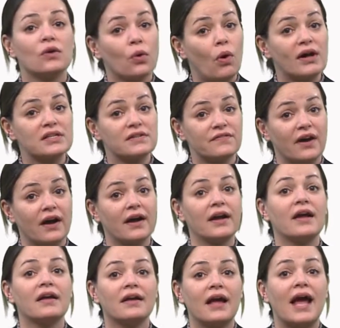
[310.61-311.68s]
quantify,
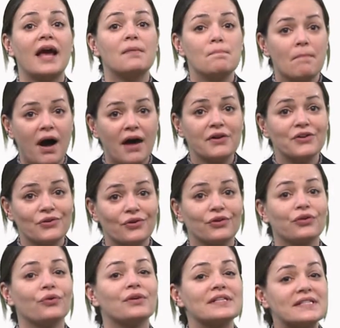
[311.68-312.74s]
and monitor
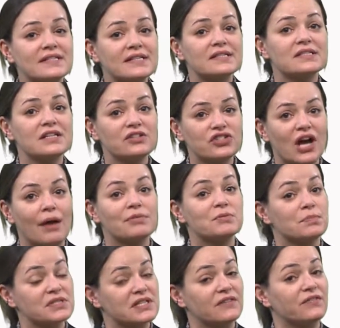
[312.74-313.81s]
your existing
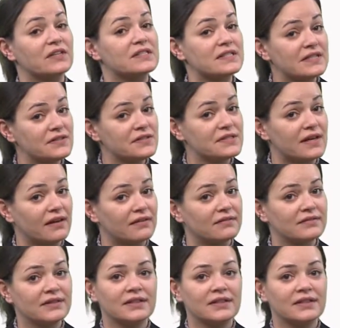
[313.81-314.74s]
job-specific skill set.